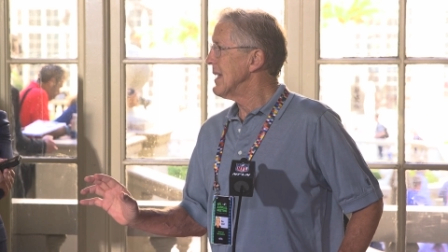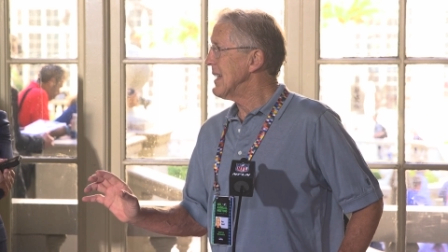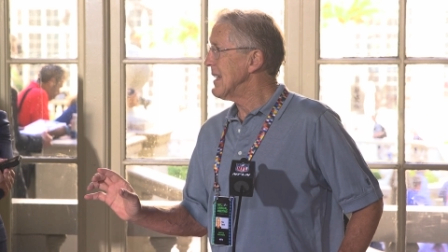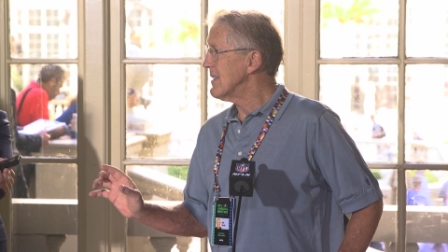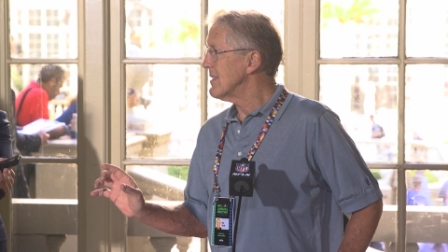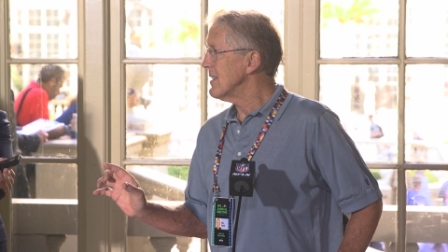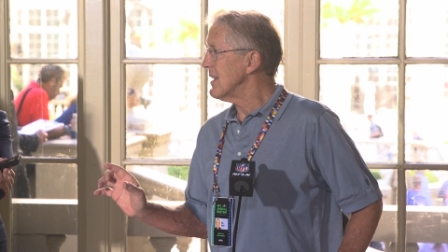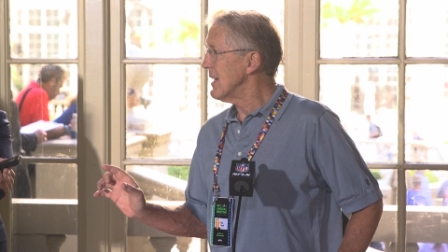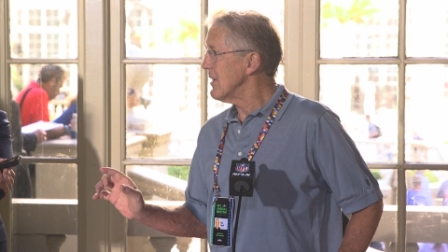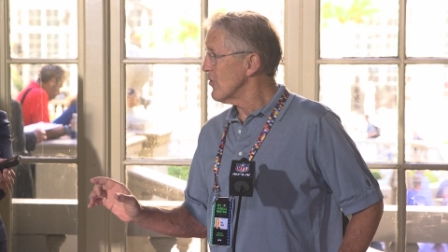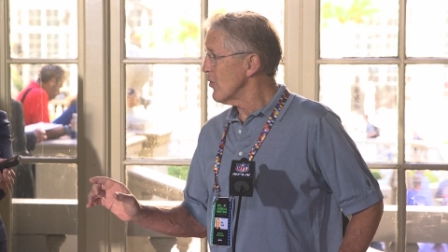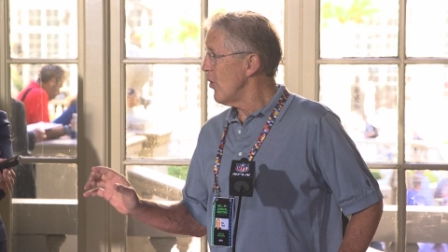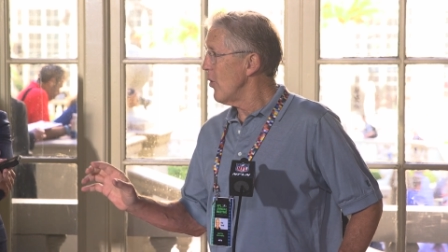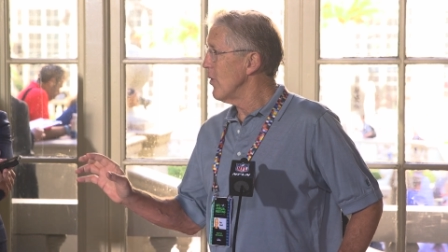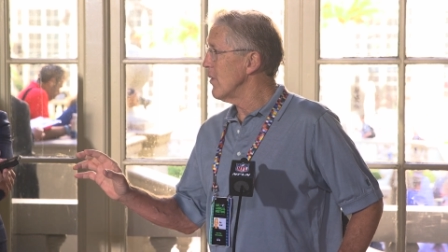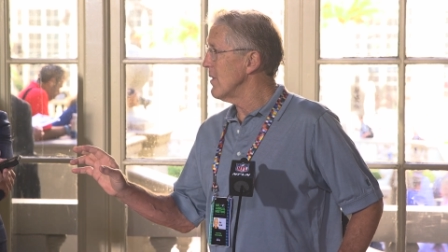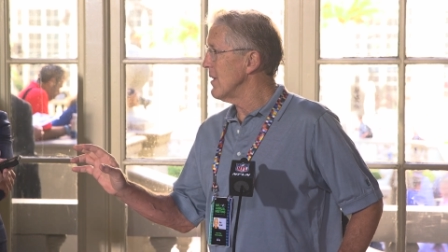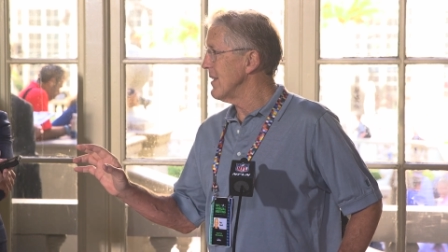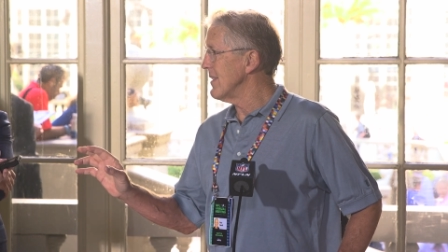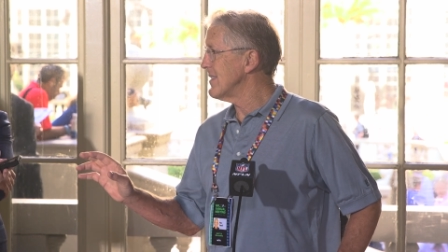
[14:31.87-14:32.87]
he's, he's,
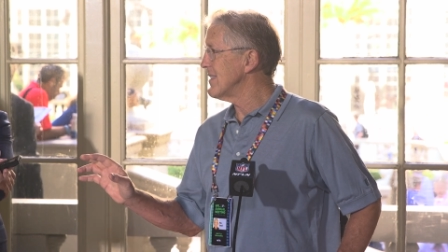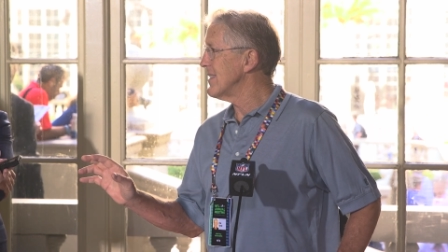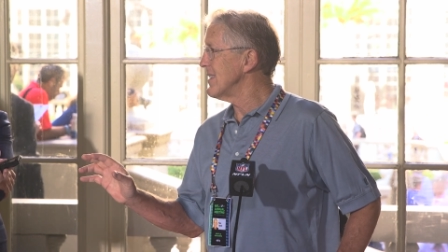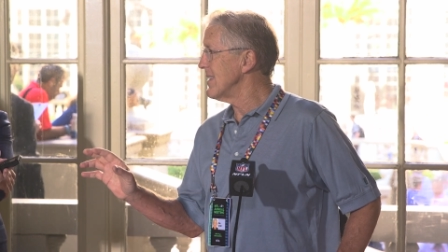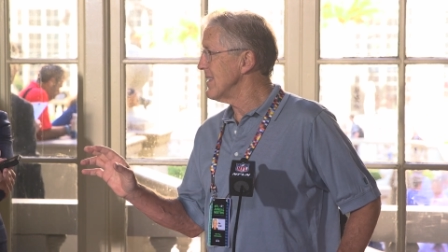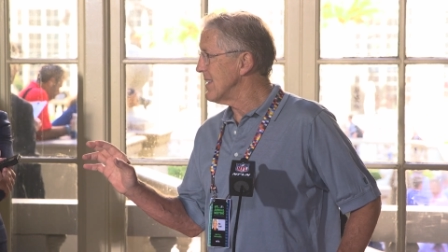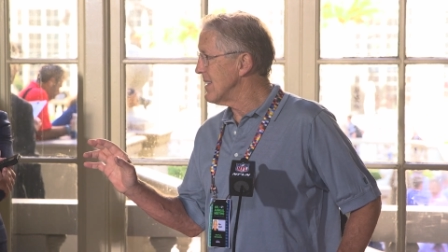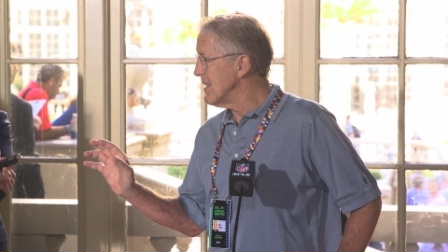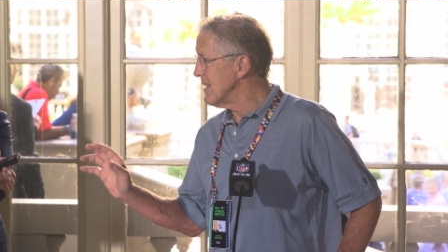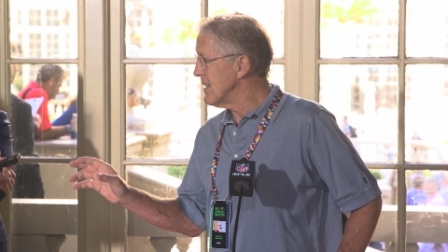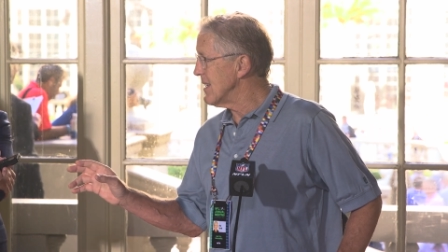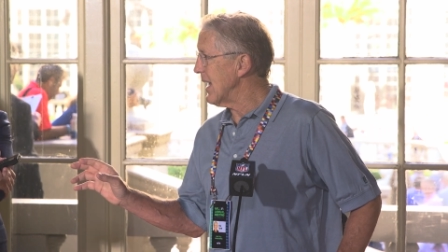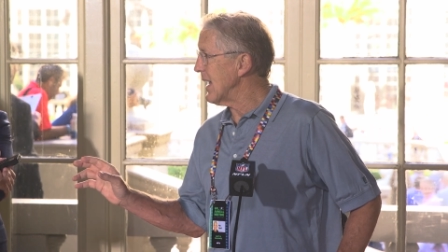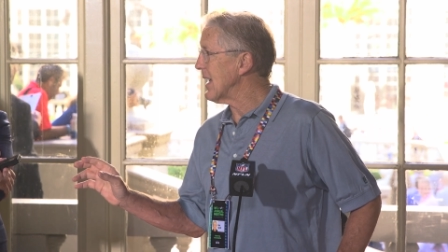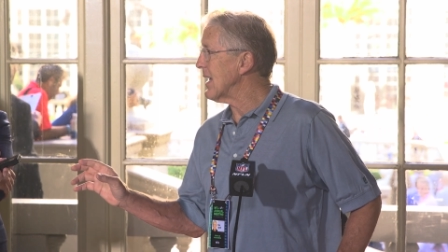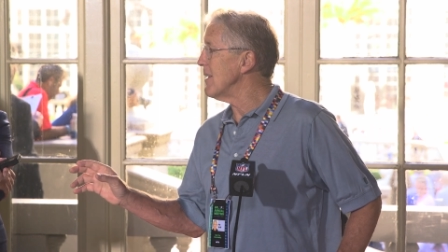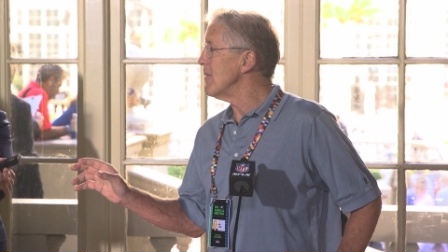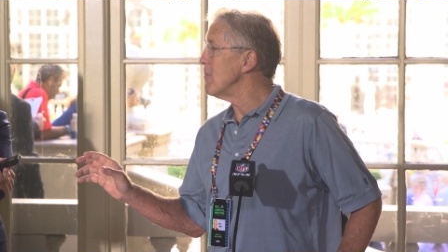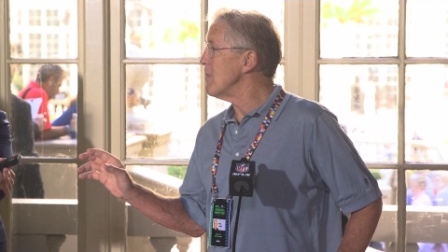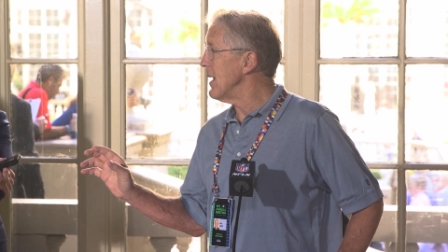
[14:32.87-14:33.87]
he's
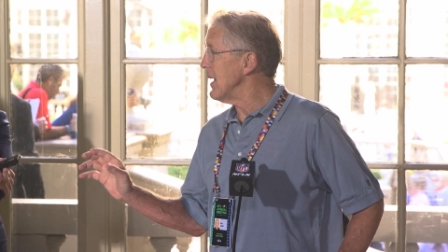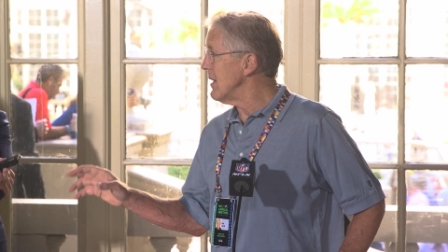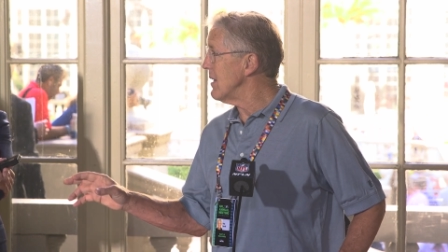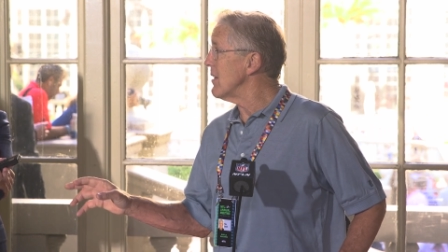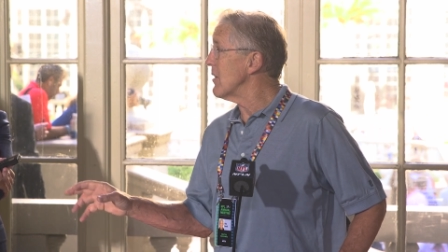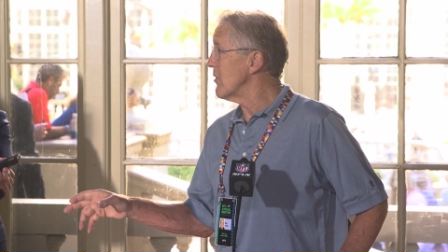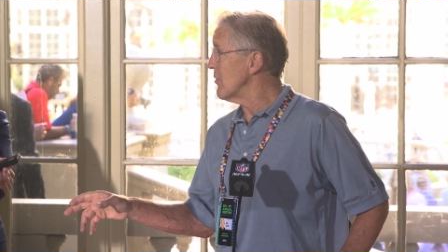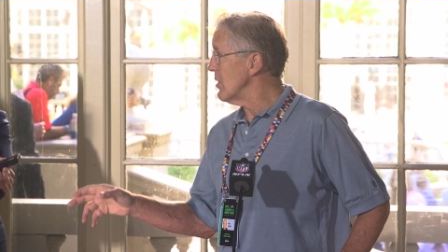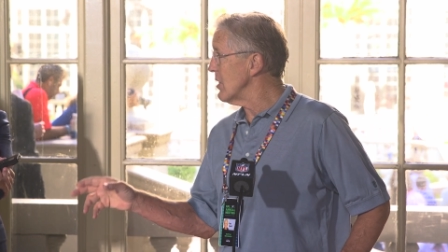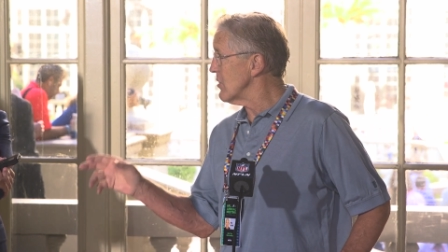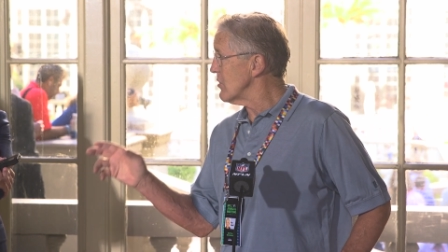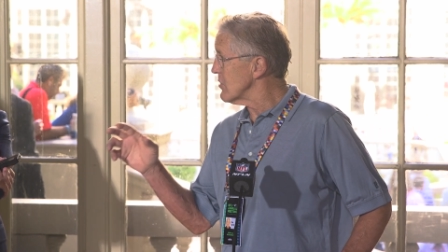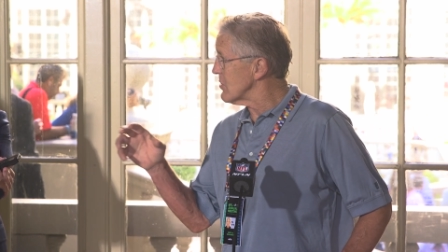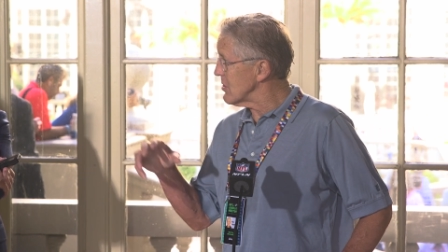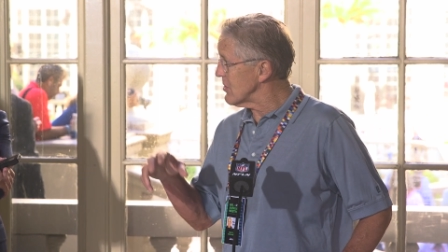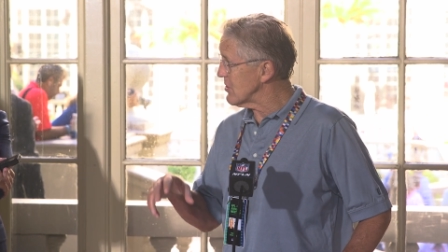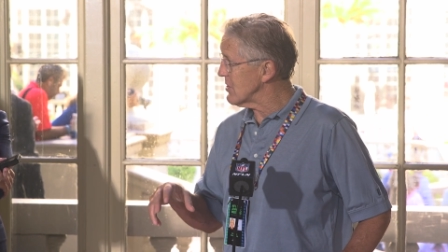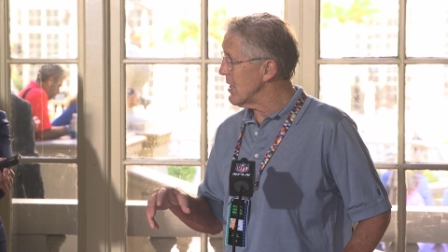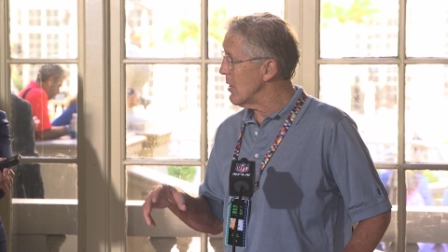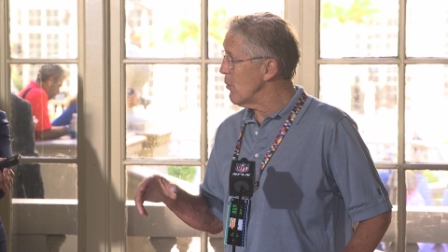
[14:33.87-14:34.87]
taken, made the decisions
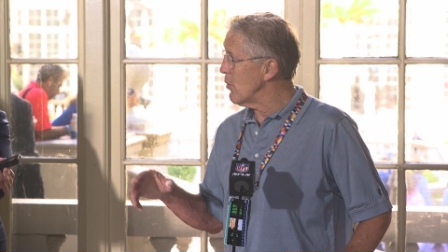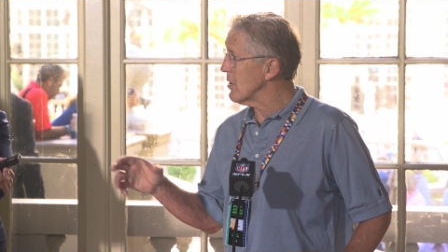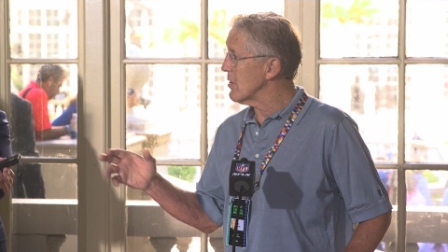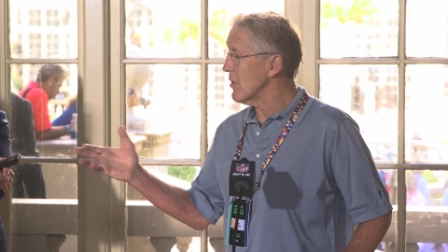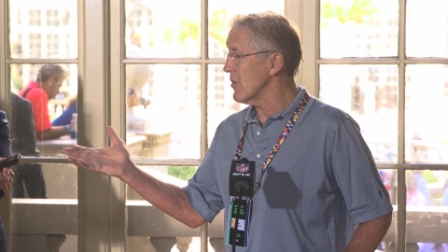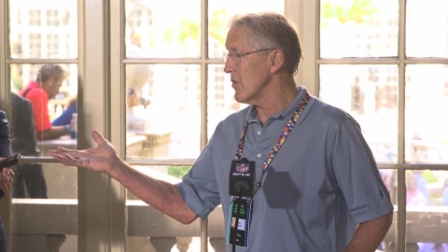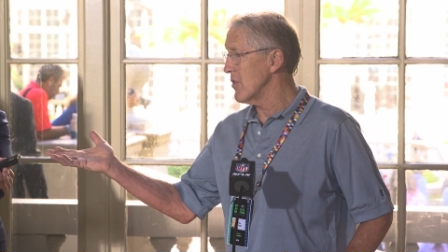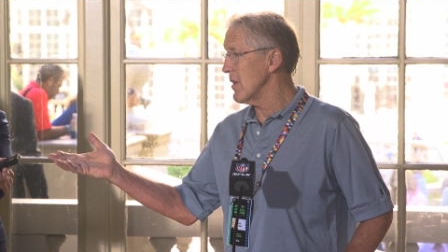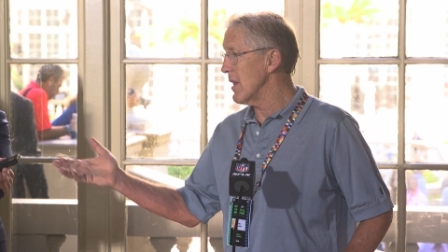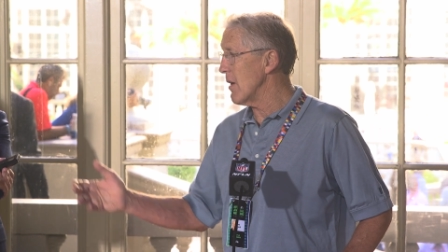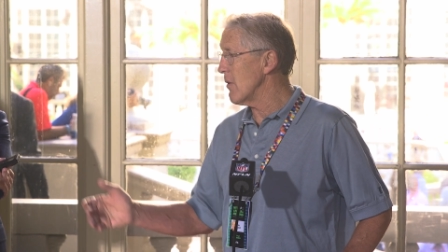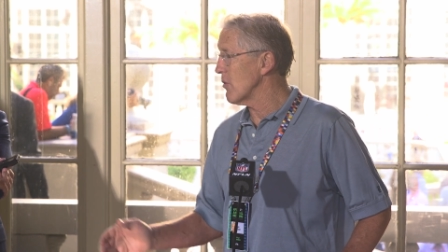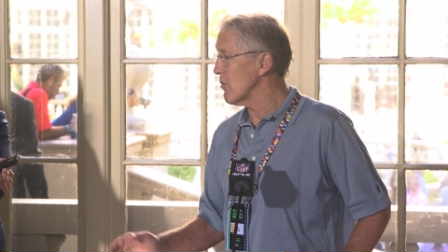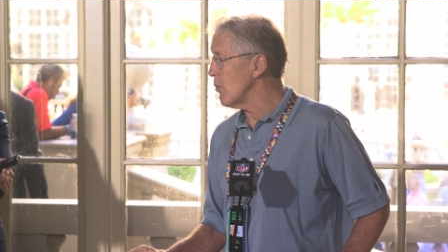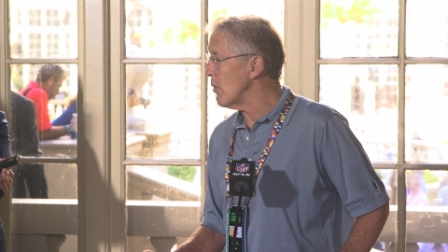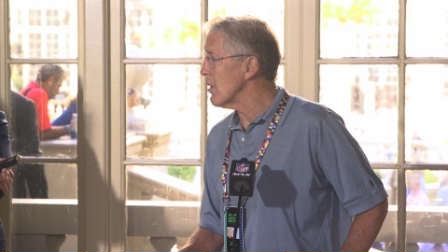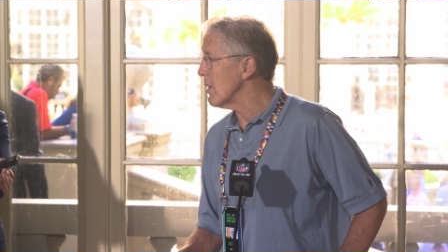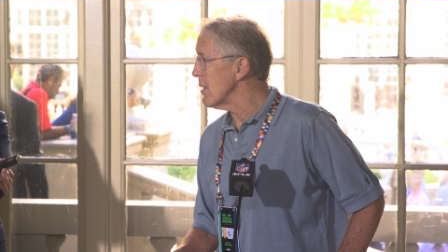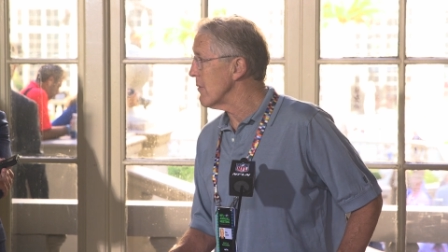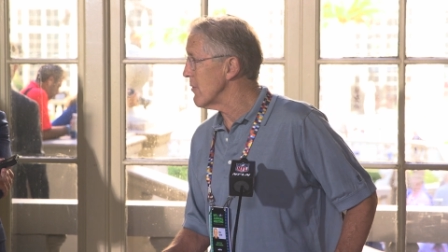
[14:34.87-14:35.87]
to stay with us, and that
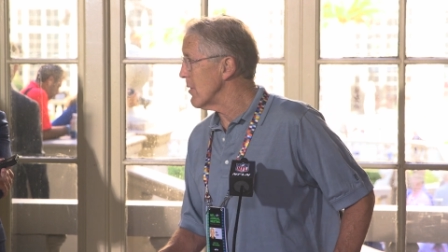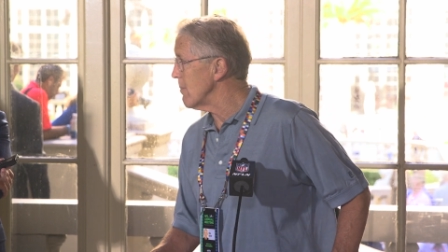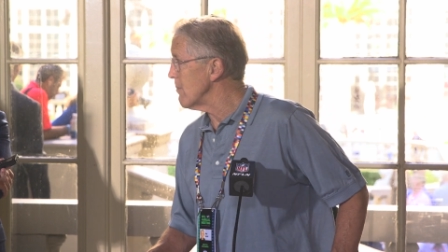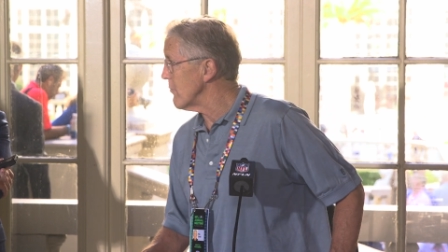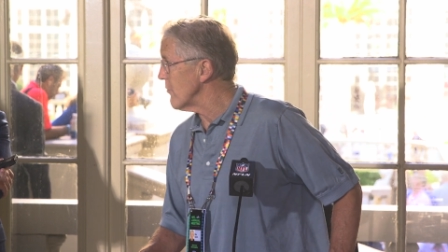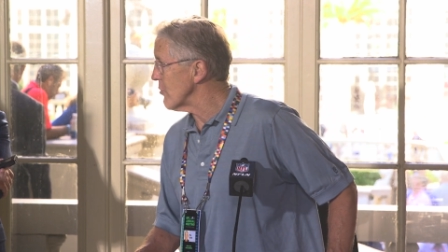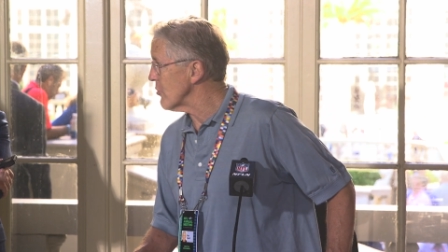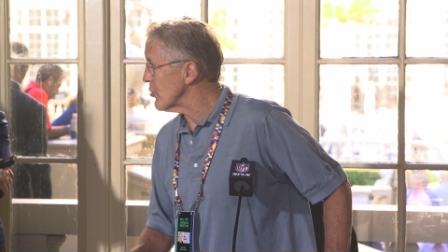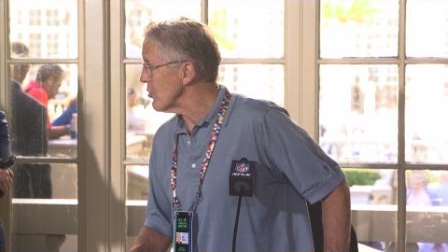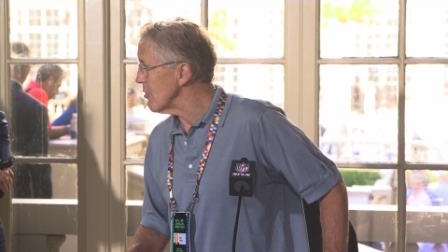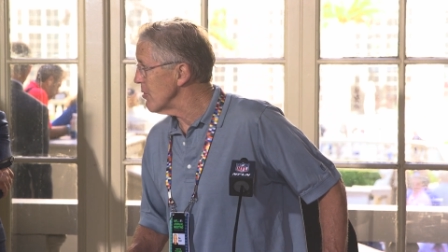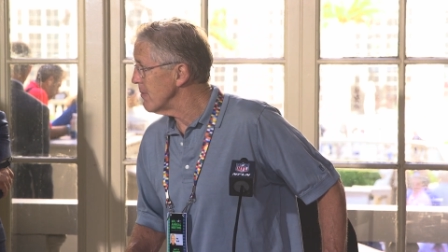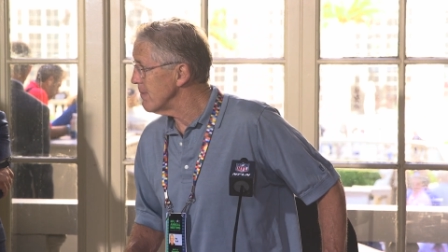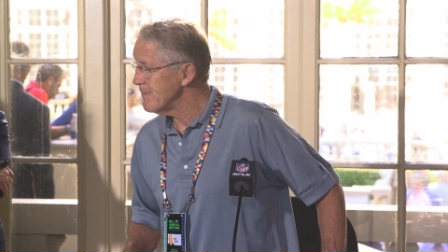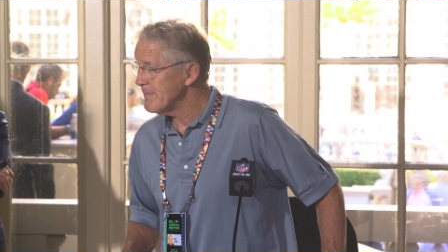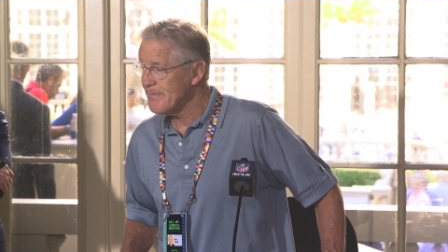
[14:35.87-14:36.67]
was one of them for sure.